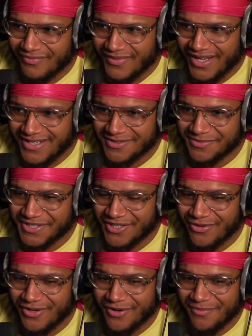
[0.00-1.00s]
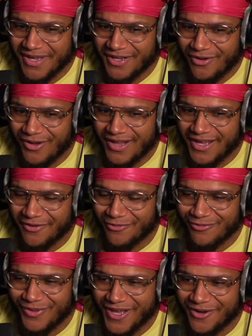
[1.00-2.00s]
Got some shit on there to make it all
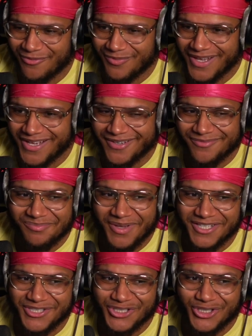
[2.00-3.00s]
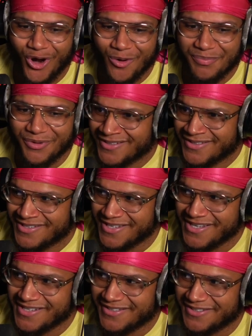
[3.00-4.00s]
like sharp and like
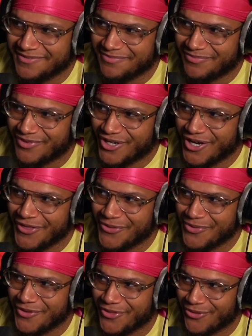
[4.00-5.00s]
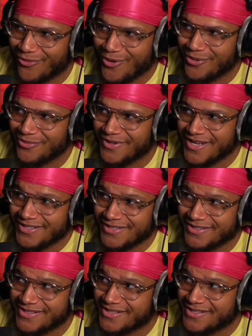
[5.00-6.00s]
easily cut through the throat. That shit
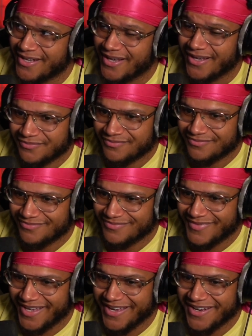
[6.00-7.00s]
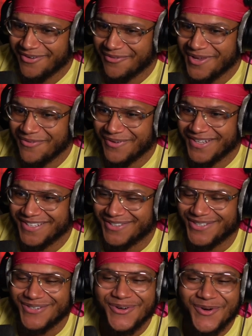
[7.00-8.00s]
is sick. And he really
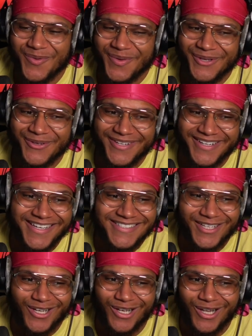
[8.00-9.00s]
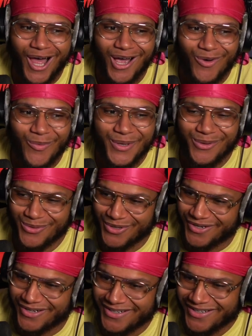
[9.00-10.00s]
dual wielding. He's the Glock wielder.